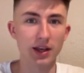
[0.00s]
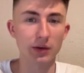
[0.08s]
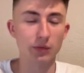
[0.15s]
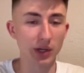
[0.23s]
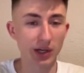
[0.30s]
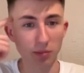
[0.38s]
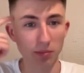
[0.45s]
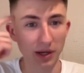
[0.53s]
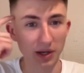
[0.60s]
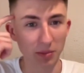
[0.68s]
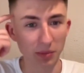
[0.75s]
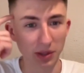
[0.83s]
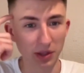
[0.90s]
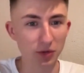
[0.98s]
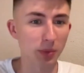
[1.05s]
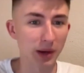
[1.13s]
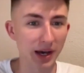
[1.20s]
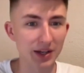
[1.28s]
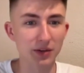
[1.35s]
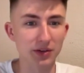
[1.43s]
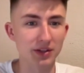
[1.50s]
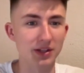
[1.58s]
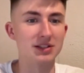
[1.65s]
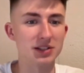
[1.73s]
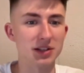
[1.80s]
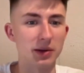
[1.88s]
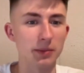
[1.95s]
if we have a better mental battle
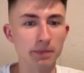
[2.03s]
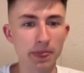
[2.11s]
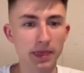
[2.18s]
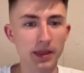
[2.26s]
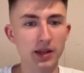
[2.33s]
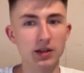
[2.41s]
against them,